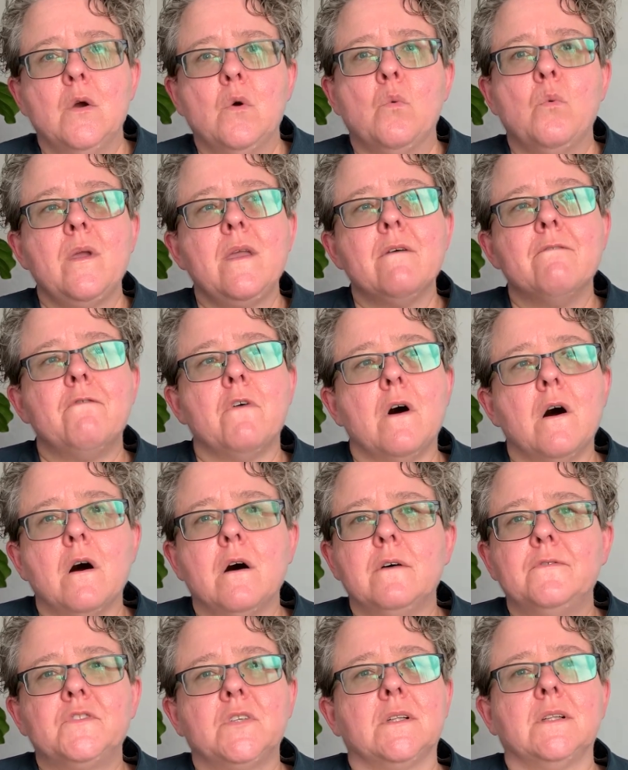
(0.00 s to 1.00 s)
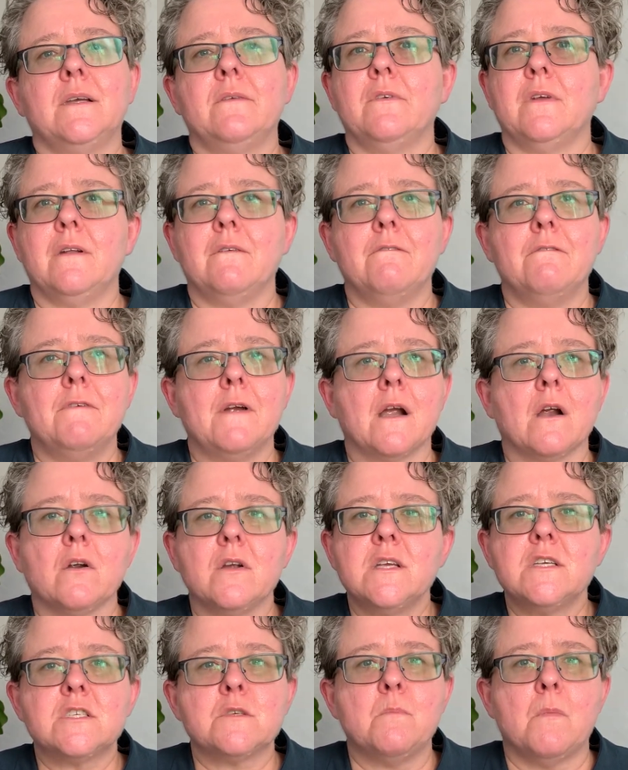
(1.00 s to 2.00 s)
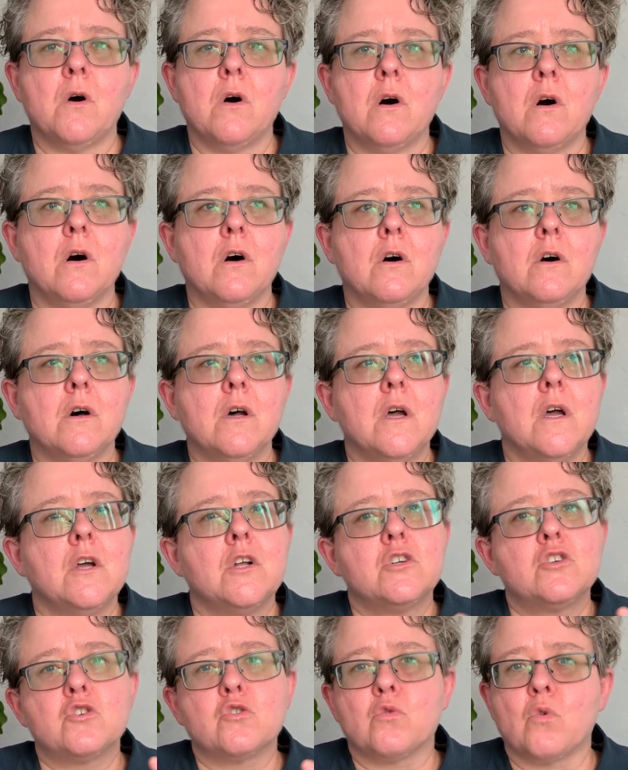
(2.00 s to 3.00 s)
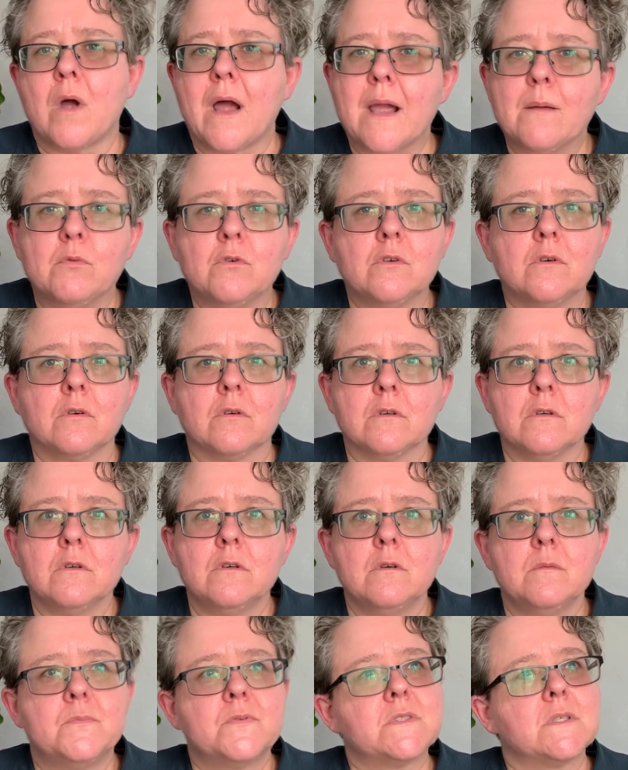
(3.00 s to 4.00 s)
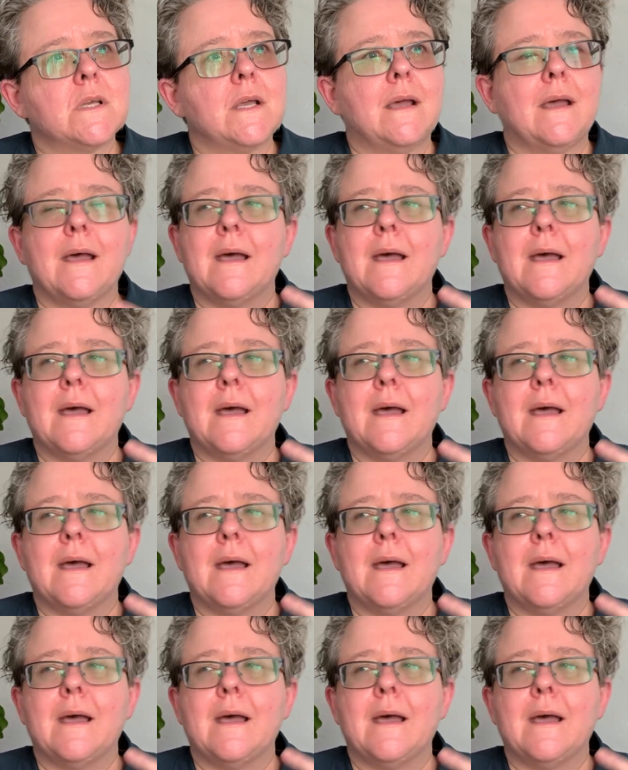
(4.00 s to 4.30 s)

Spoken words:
We evolved to live in very small tribal groups